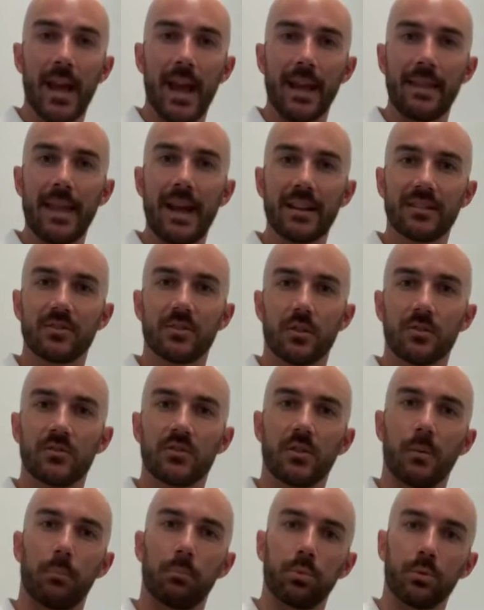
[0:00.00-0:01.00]
and that starts
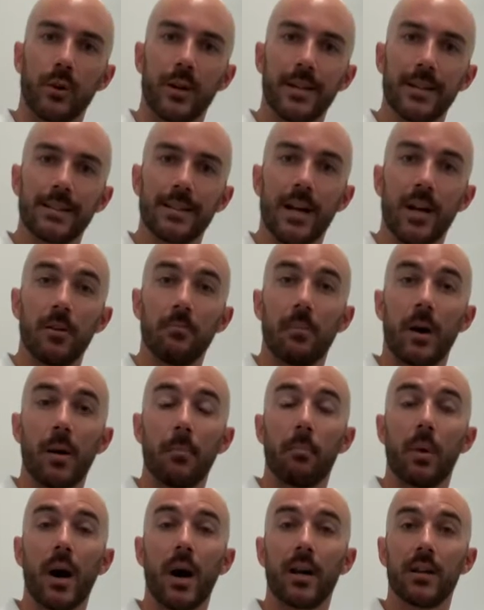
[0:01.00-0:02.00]
to break down my
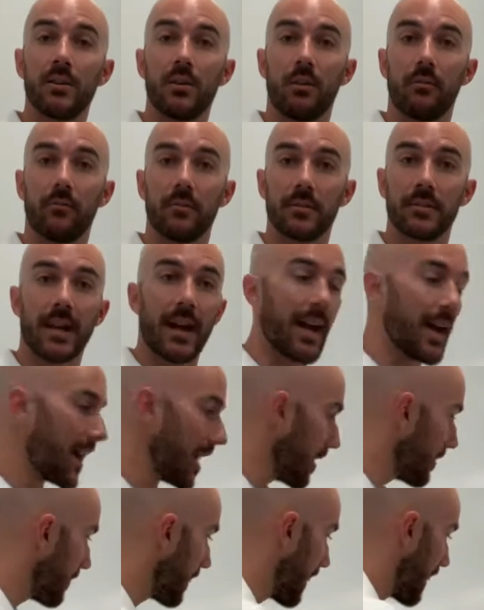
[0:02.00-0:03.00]
body over
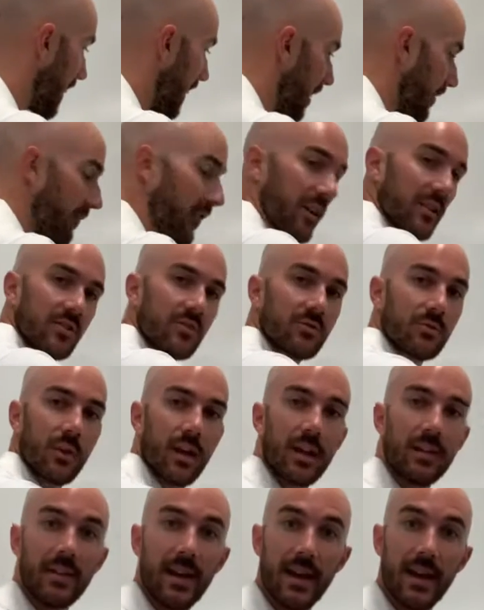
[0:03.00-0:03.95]
time if I strand